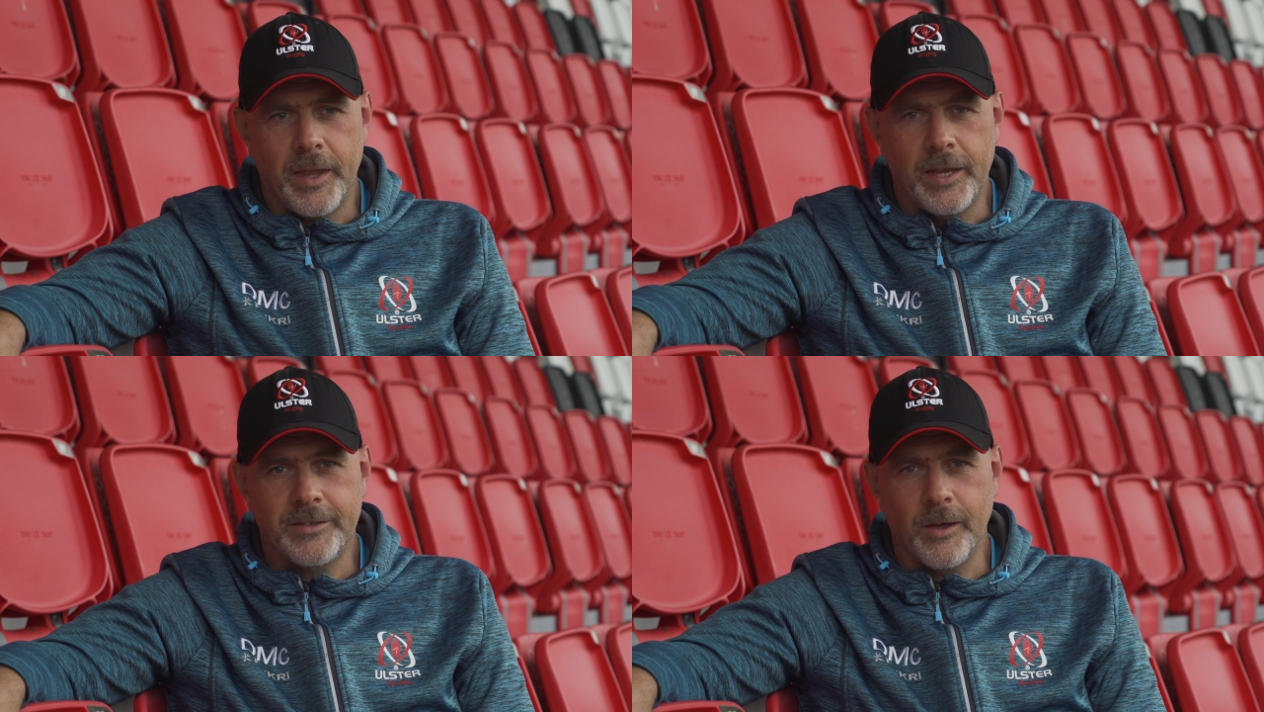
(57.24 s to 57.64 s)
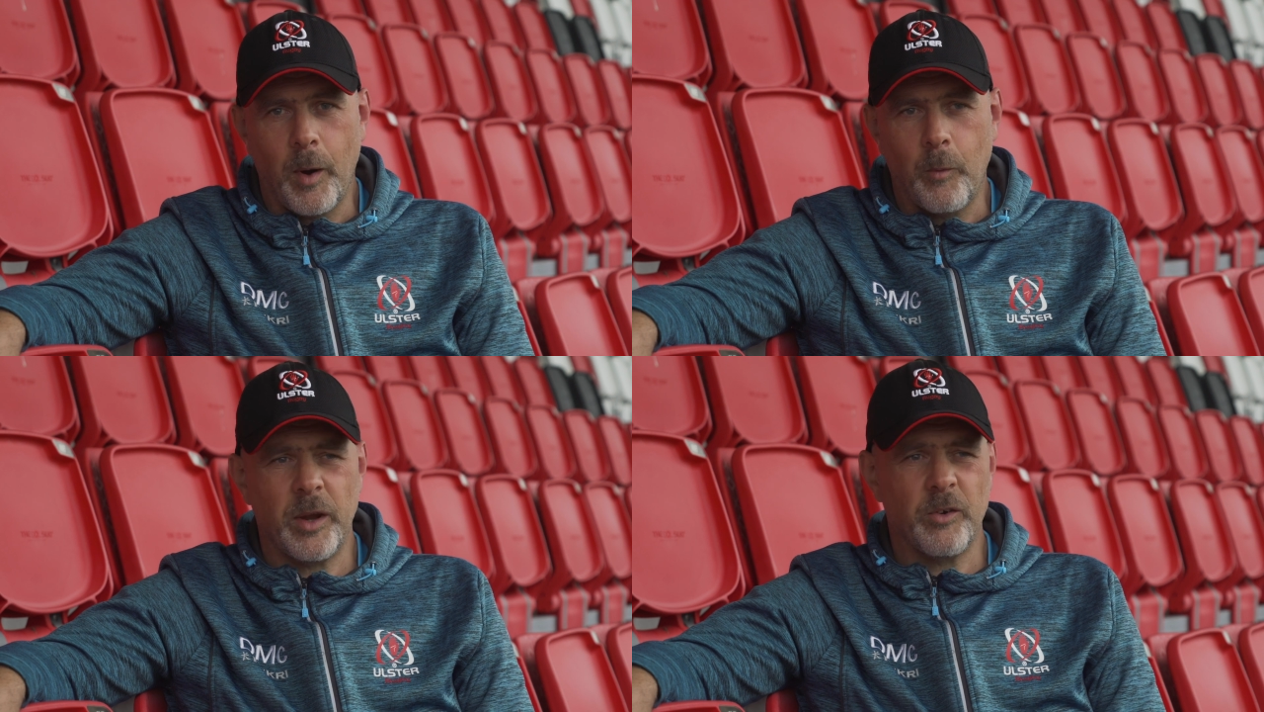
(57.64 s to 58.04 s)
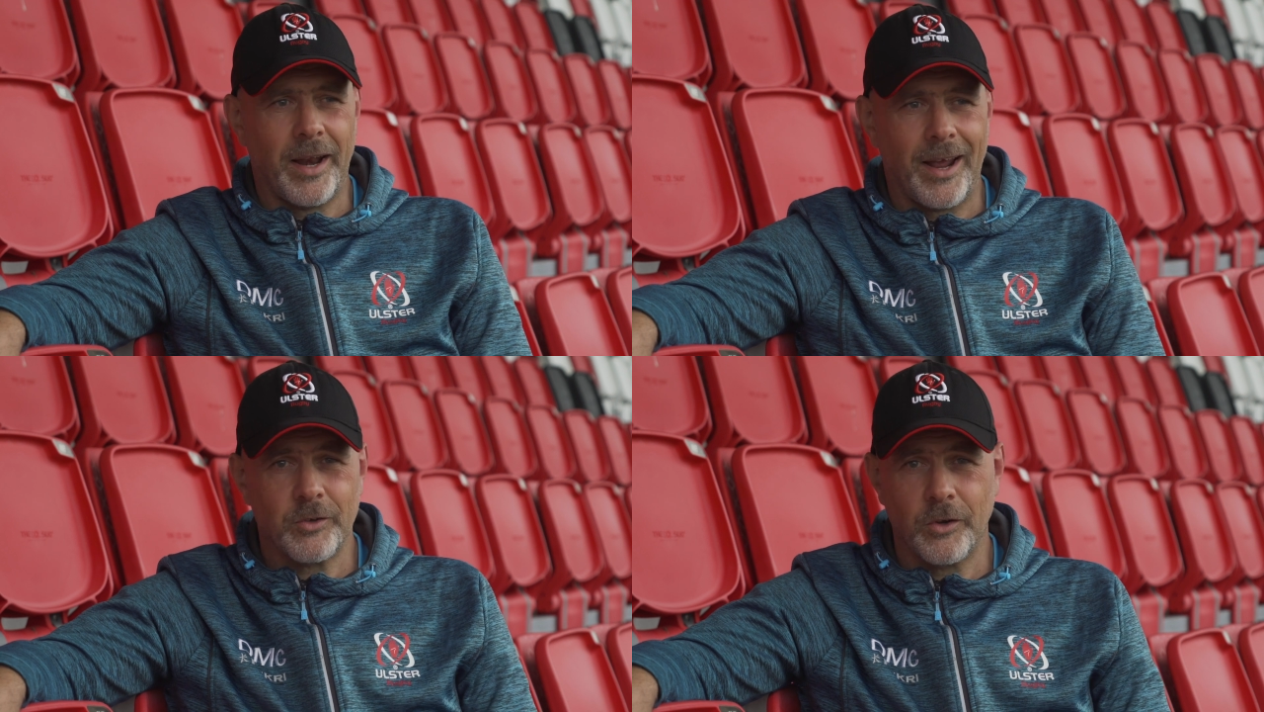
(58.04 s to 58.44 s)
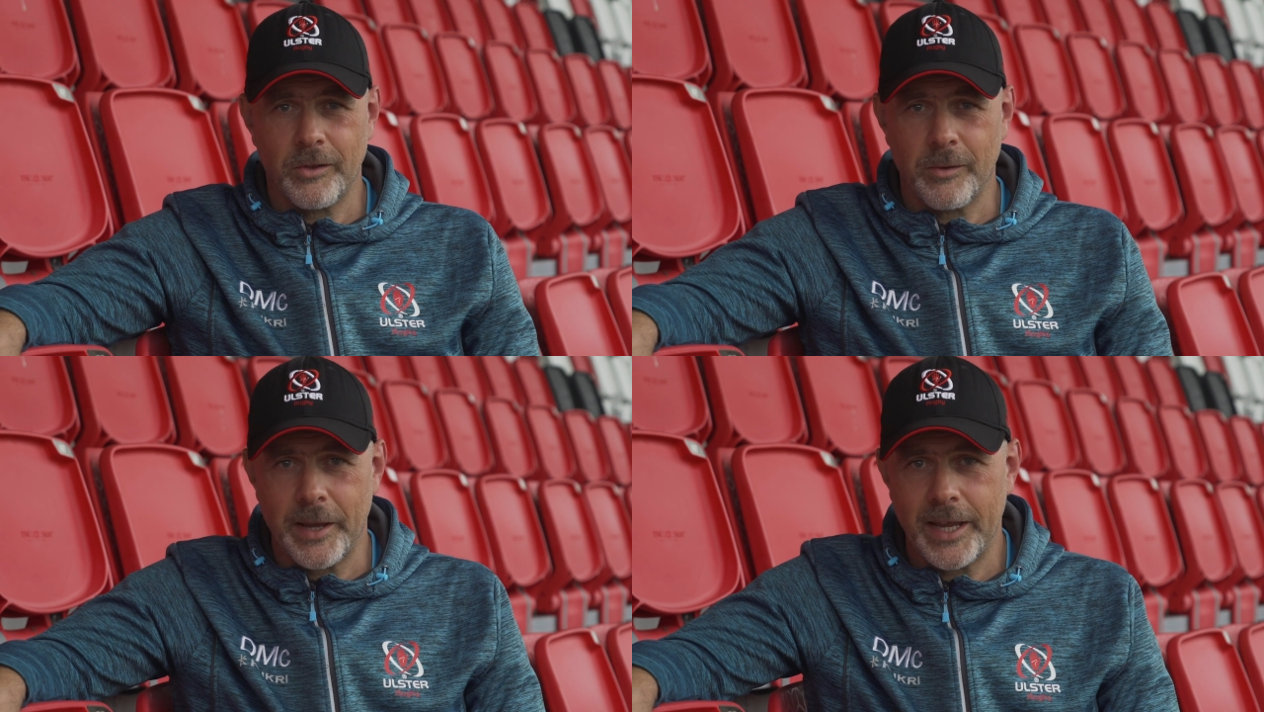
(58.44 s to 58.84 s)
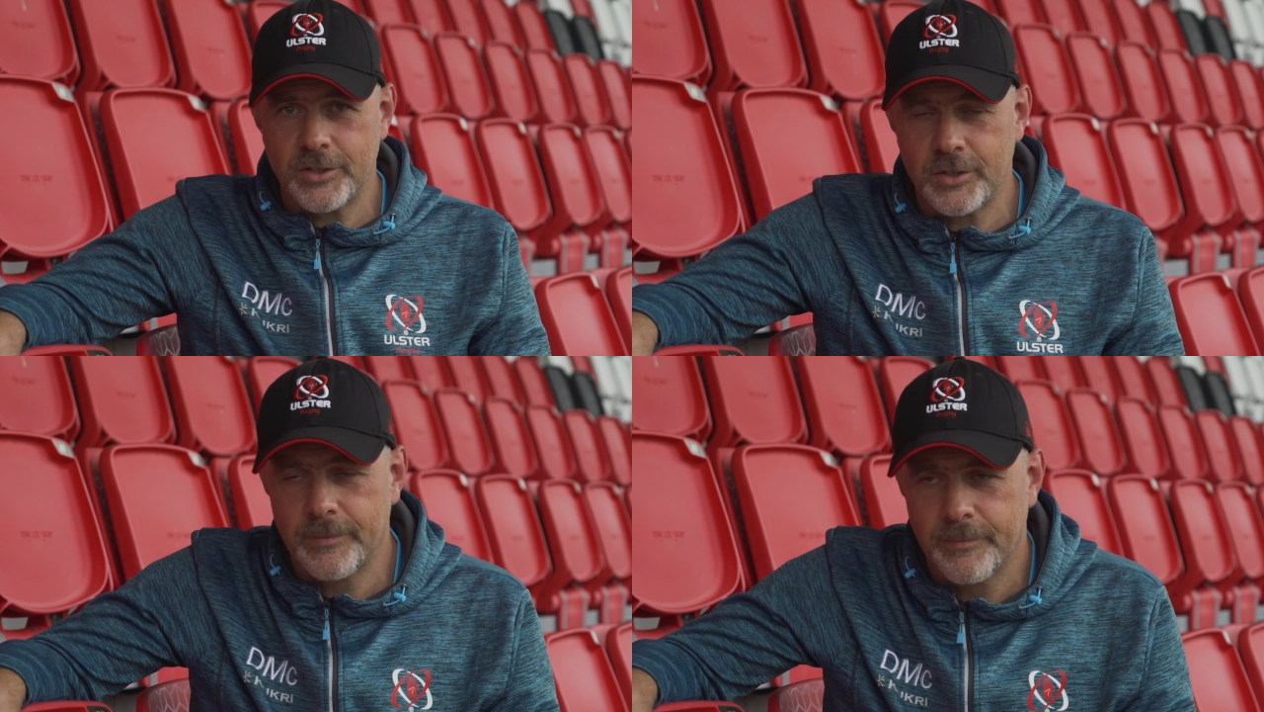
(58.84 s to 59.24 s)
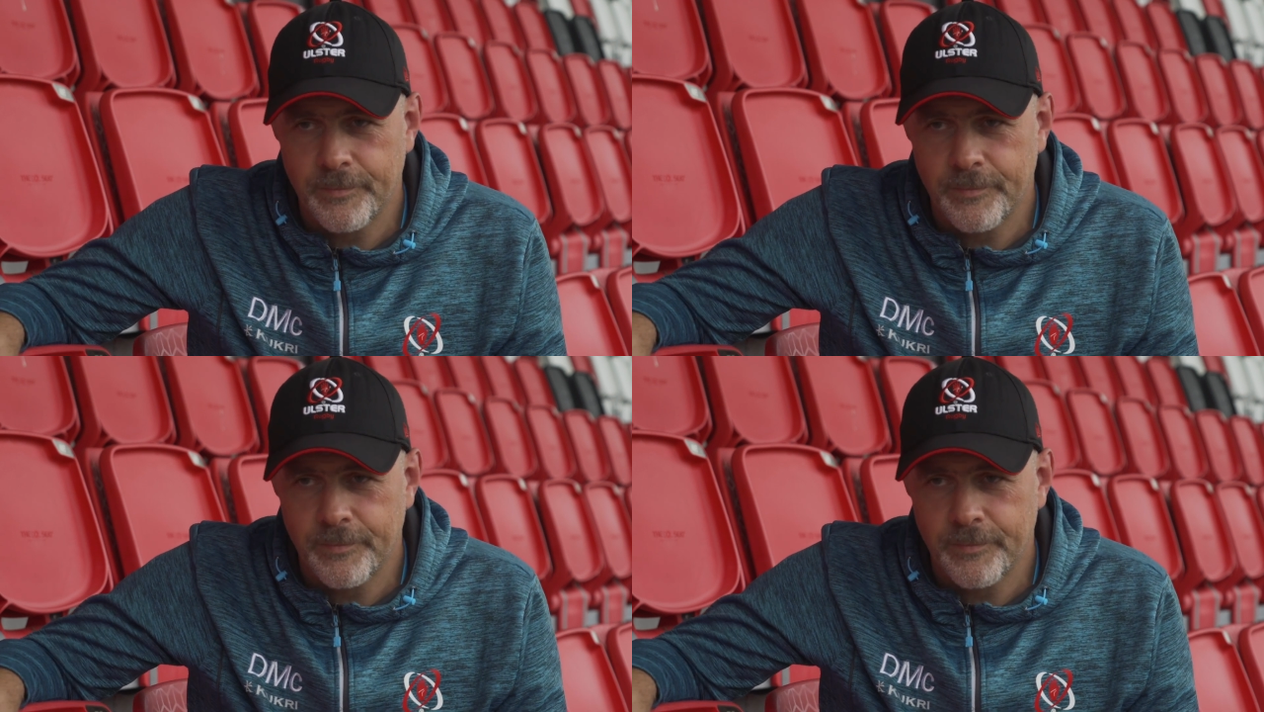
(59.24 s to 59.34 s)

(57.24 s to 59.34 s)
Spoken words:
is that when we run out onto the pitch,